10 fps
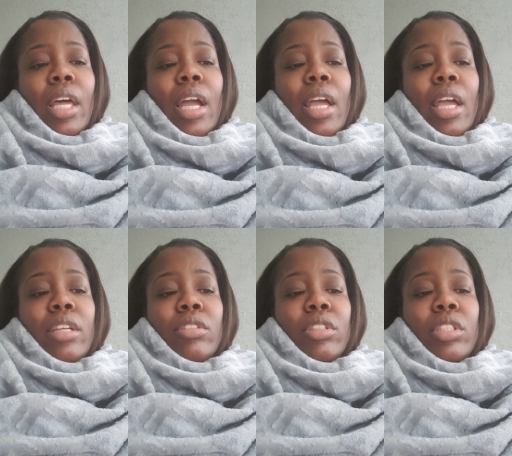Like I
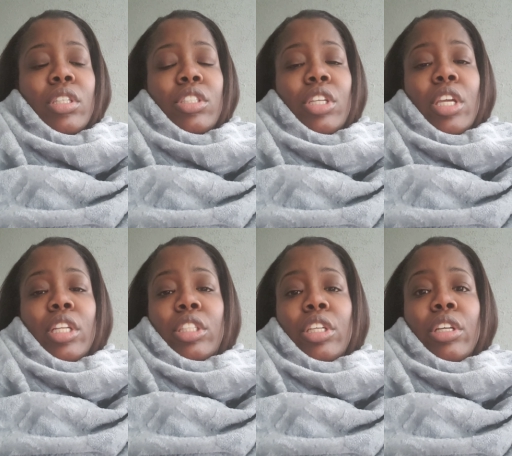actually shed
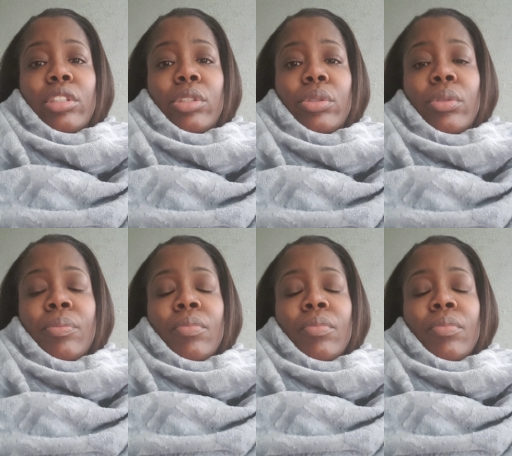a tear or two,